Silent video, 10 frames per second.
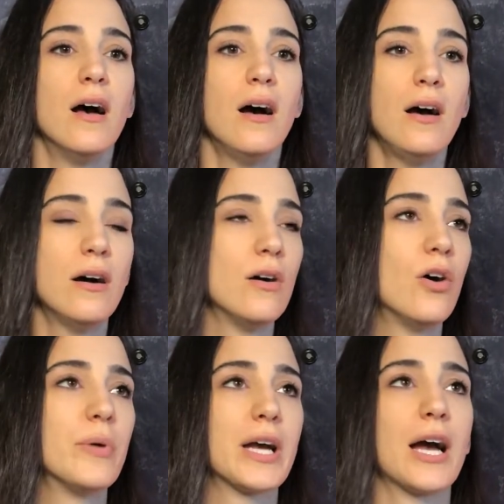oh
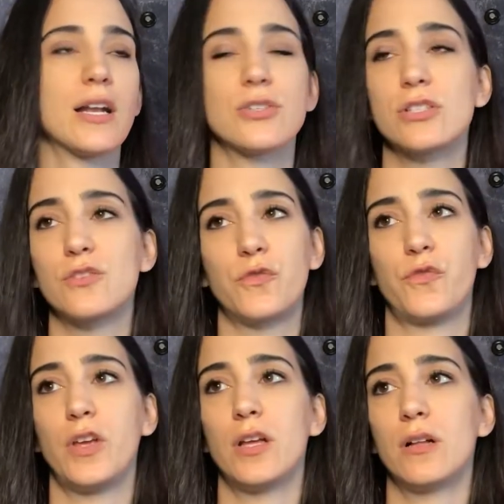my god, I just
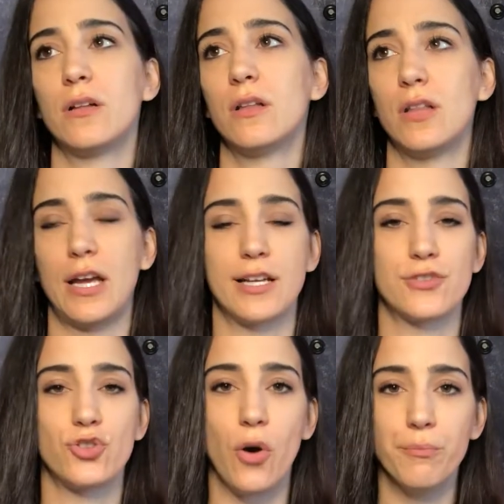feel like a
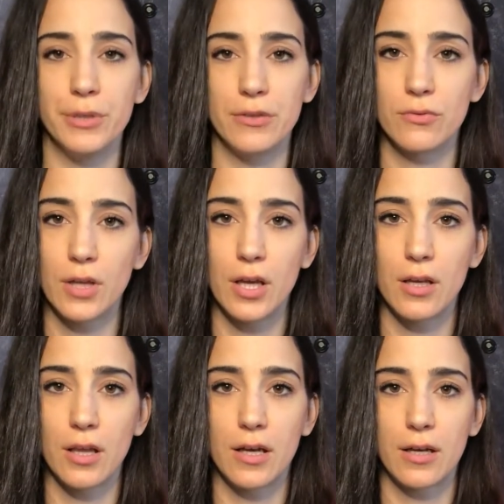zombie today,
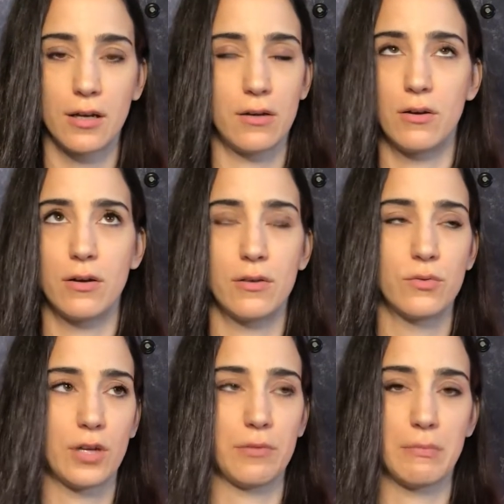like, oh,
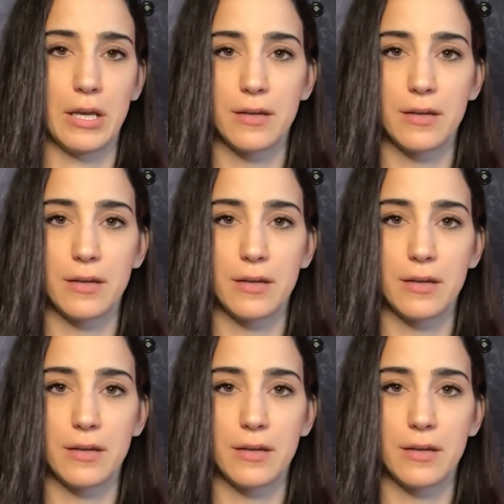look at me.